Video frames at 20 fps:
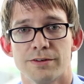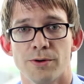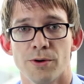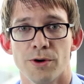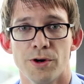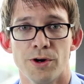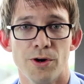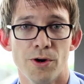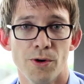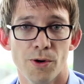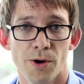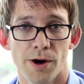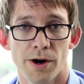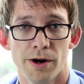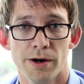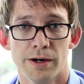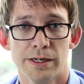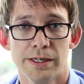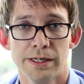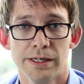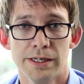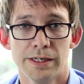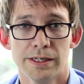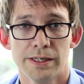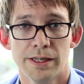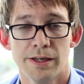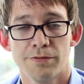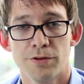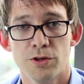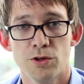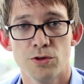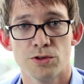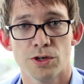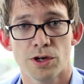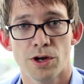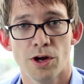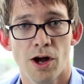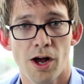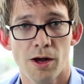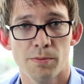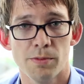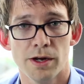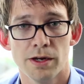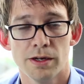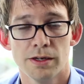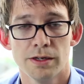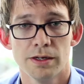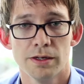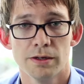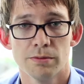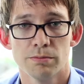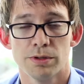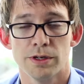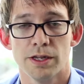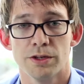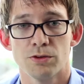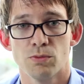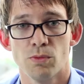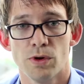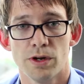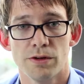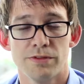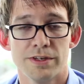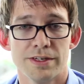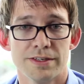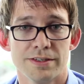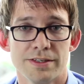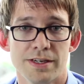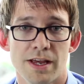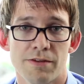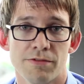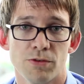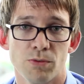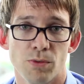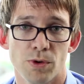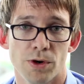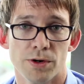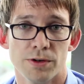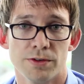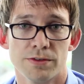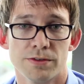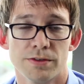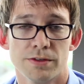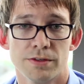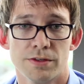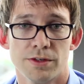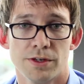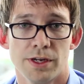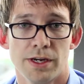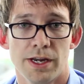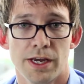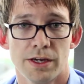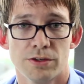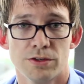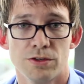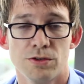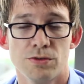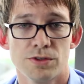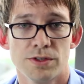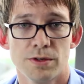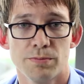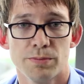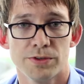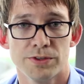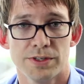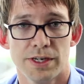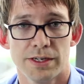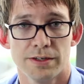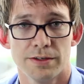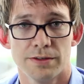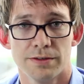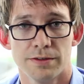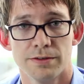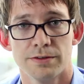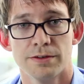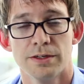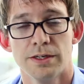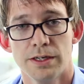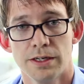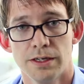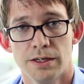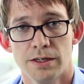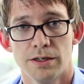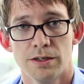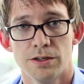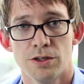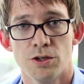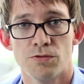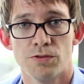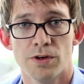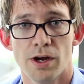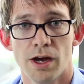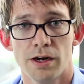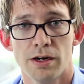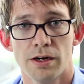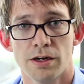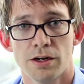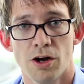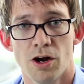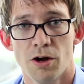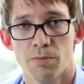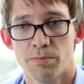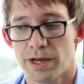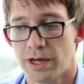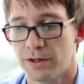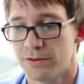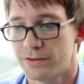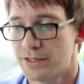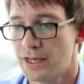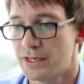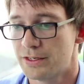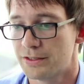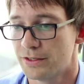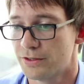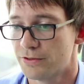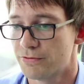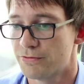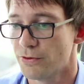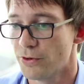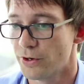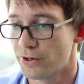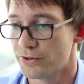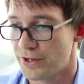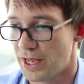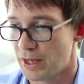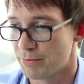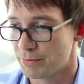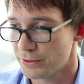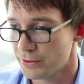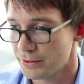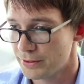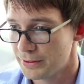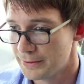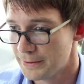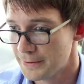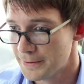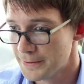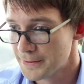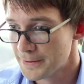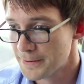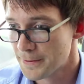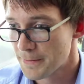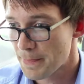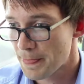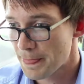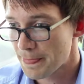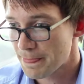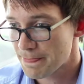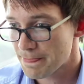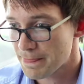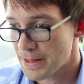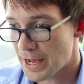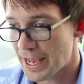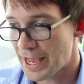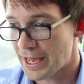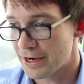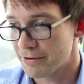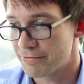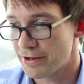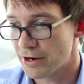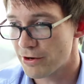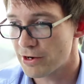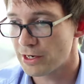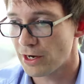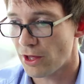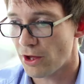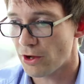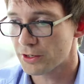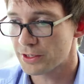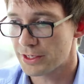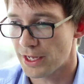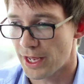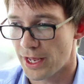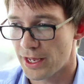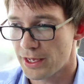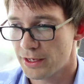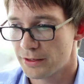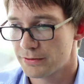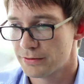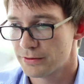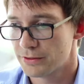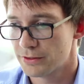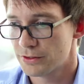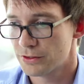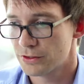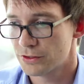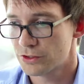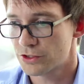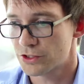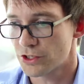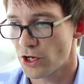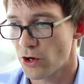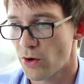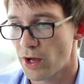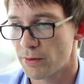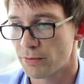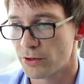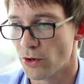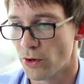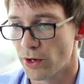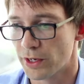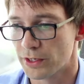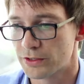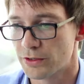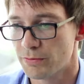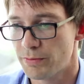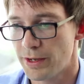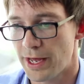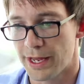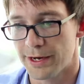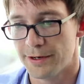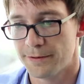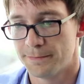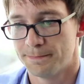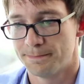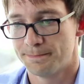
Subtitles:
or nor. If you use a comma plus one of these 7 words to connect 2 simple sentences, you've got a compound sentence. For example, I had a very long day, so I'm going to bed.